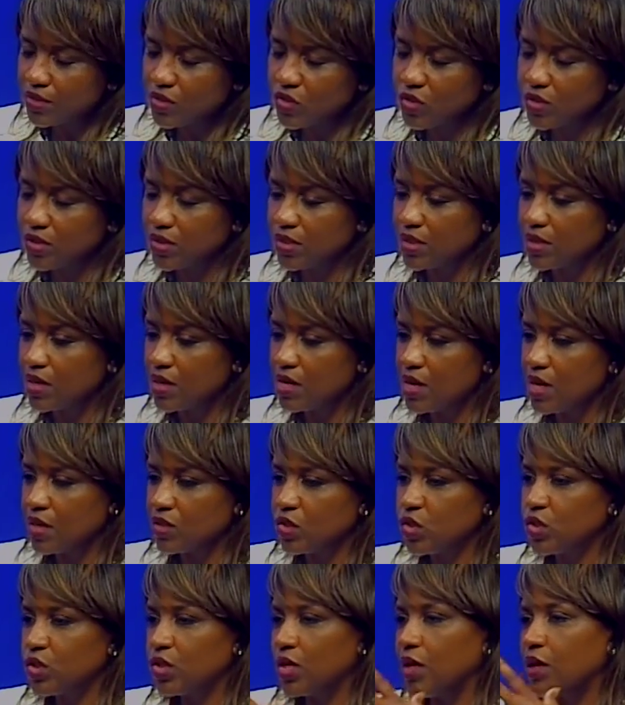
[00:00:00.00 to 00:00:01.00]
just in a
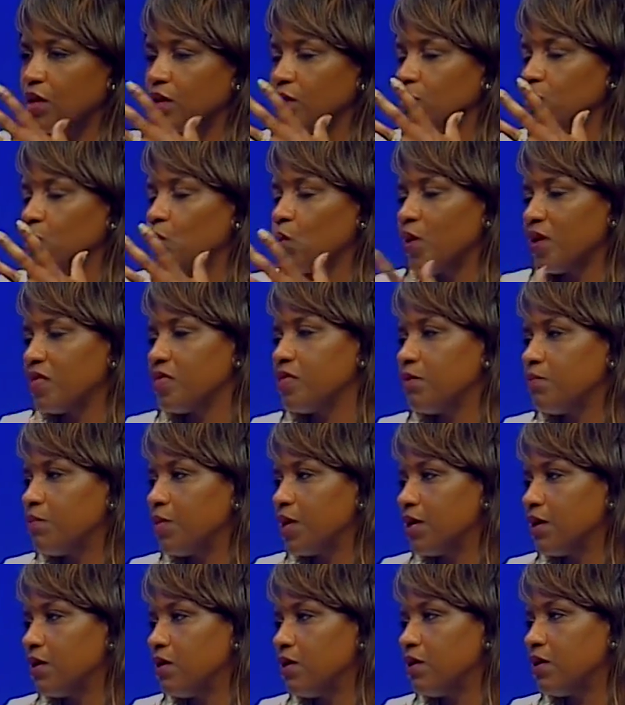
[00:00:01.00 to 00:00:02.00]
nutshell what the
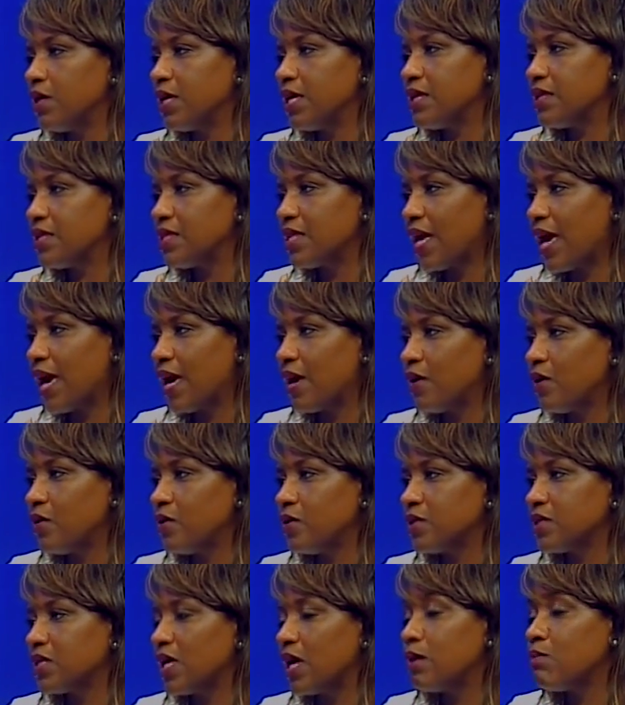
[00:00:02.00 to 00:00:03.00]
bill
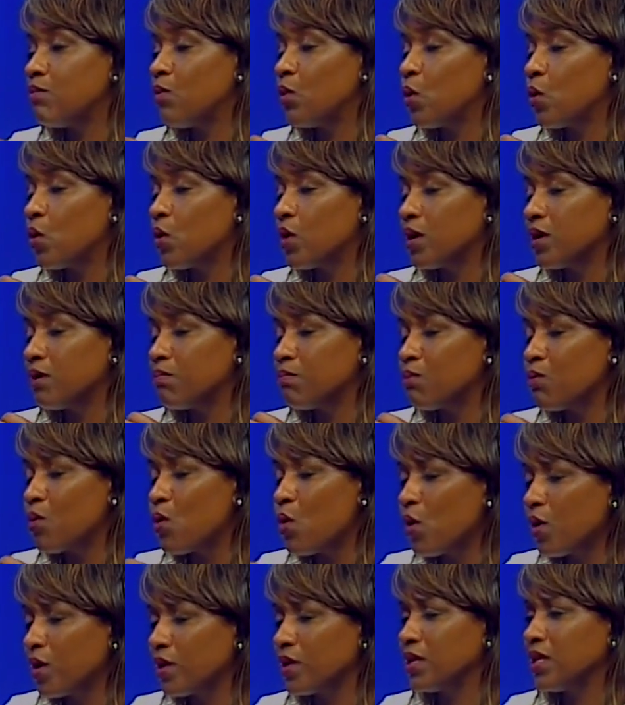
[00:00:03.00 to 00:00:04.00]
entails and more
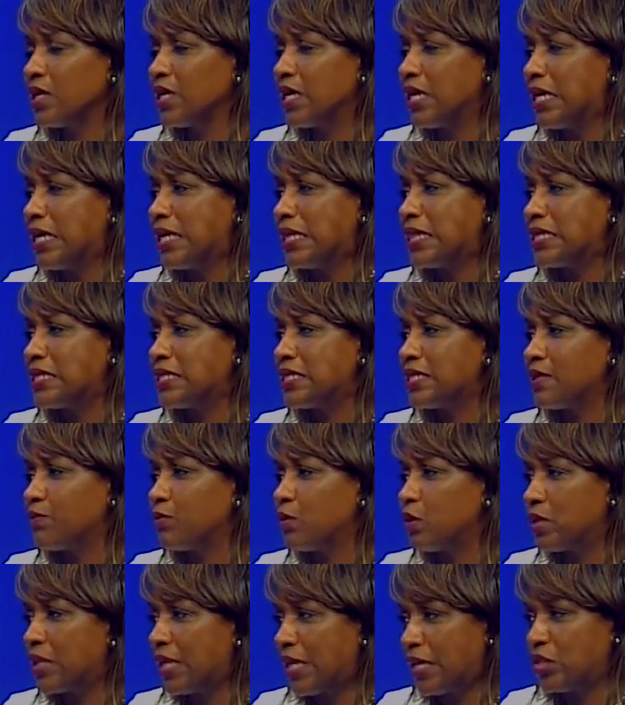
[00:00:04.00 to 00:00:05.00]
importantly, the
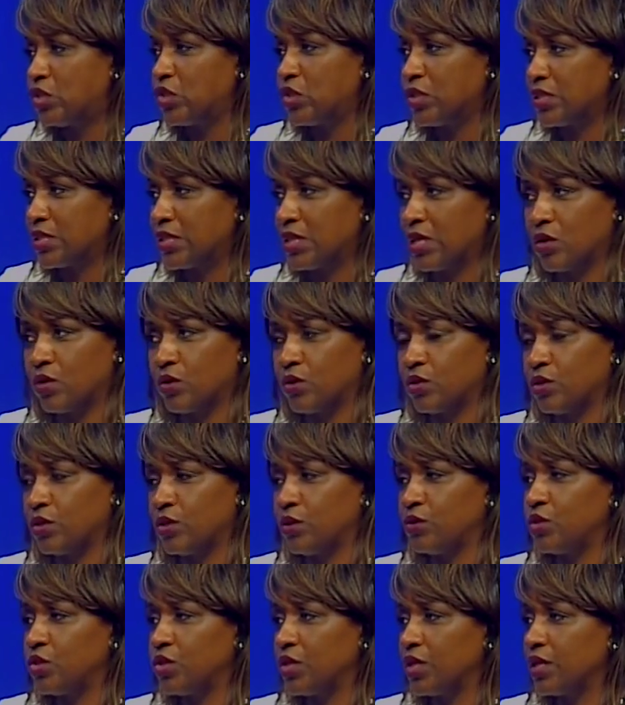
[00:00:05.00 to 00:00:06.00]
stipulations that are
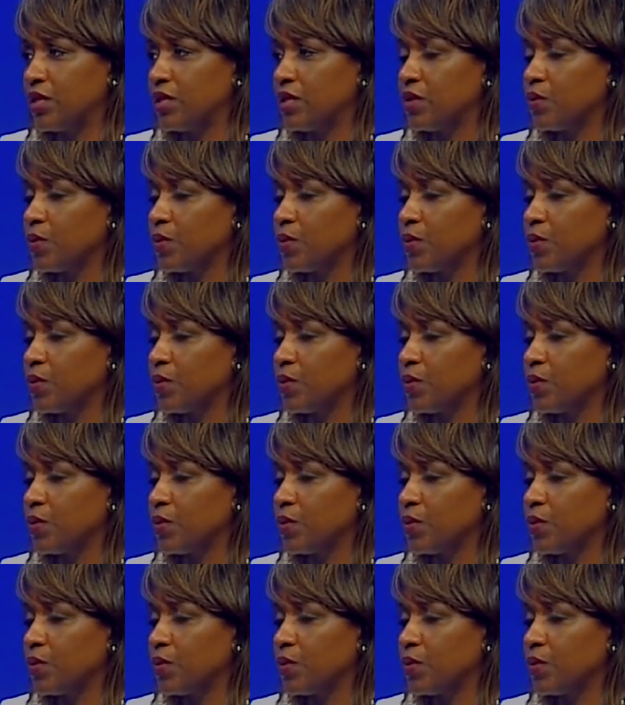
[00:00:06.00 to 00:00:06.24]
associated